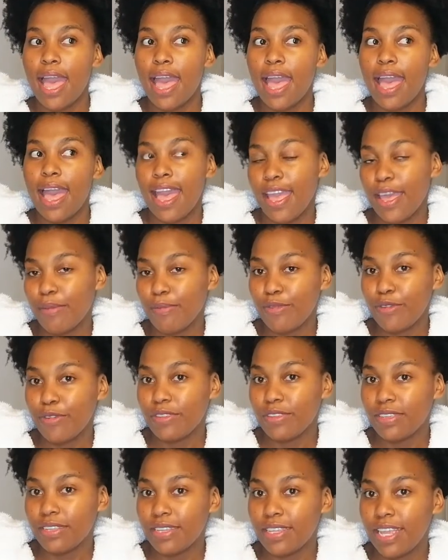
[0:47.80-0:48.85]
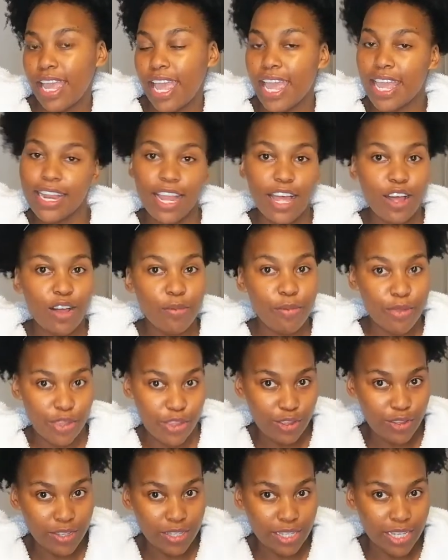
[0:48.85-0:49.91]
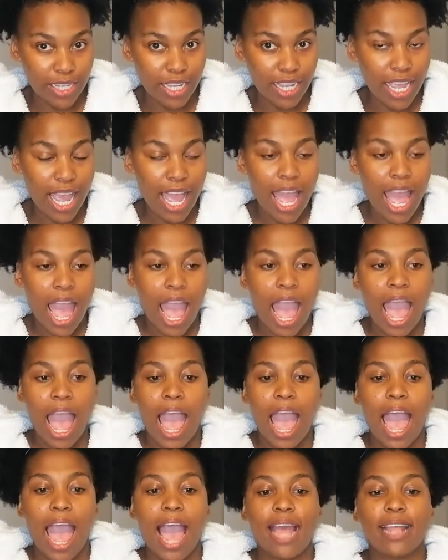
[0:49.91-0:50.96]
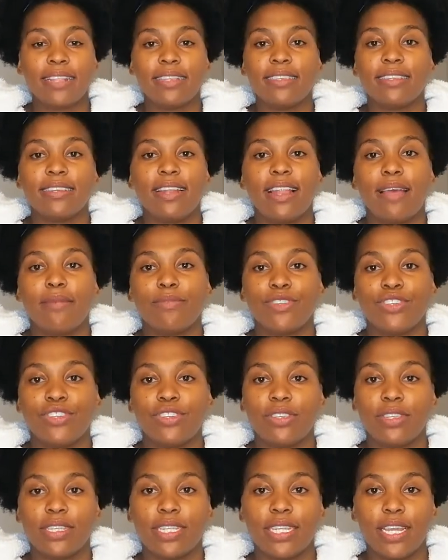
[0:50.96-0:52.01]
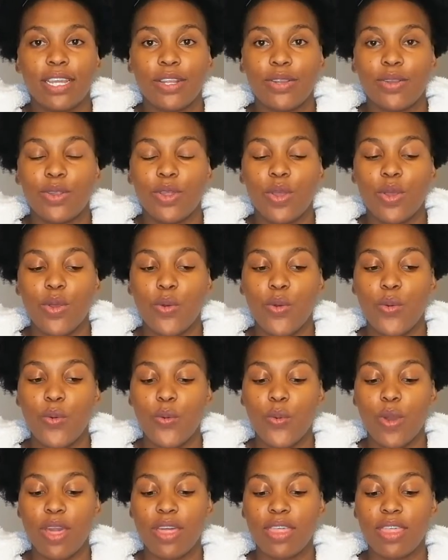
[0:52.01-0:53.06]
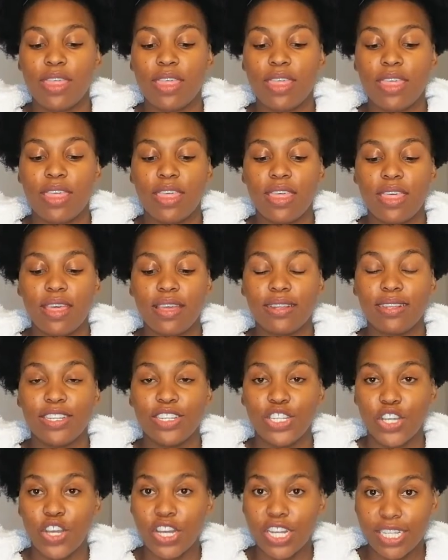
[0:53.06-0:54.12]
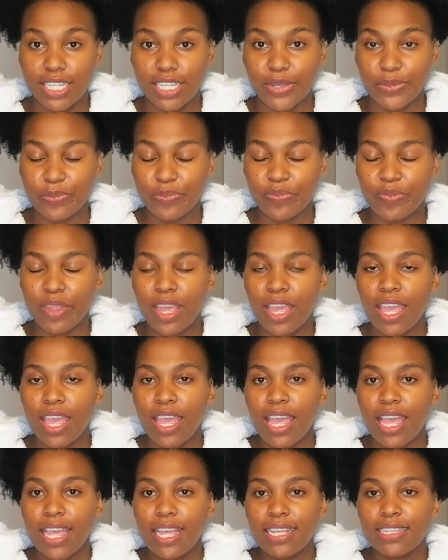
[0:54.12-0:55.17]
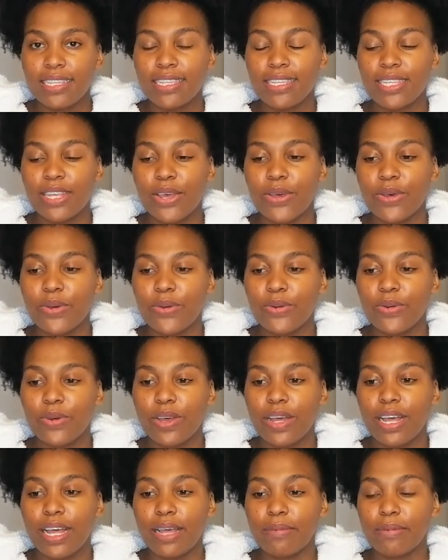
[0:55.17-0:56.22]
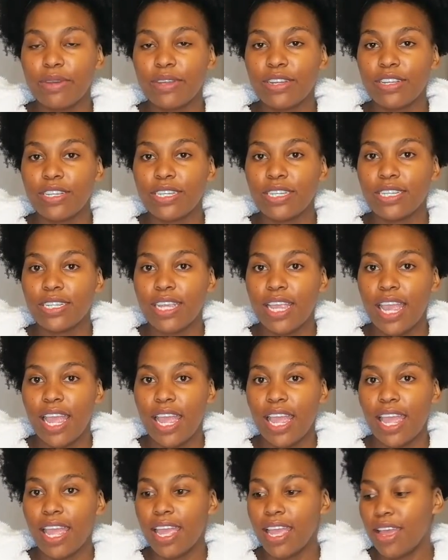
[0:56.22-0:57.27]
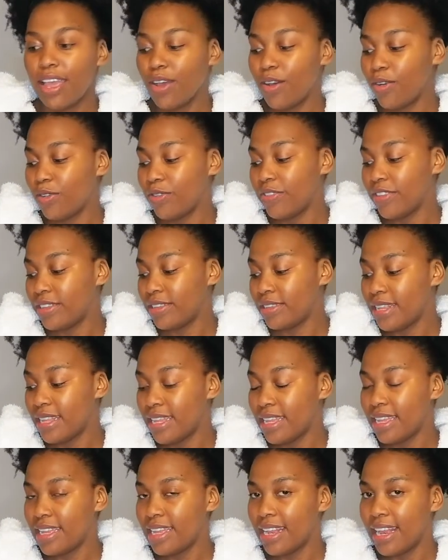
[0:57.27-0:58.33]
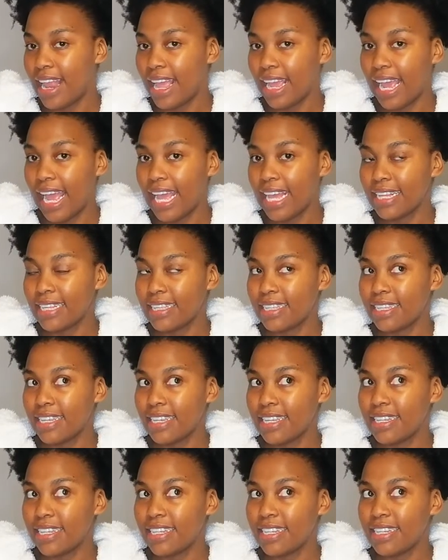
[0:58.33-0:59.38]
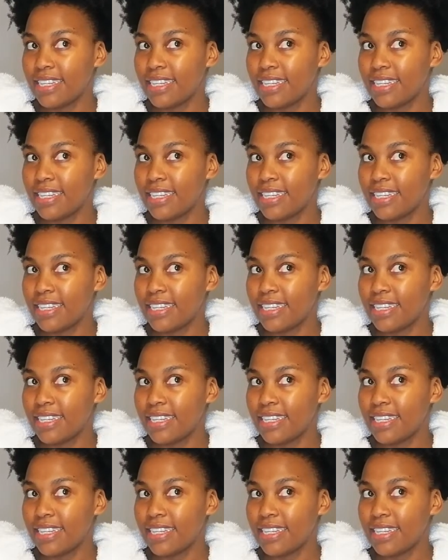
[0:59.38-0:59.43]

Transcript: I am using and I'll be using until I'm just done with detoxing. So I'm gonna share, obviously, like I said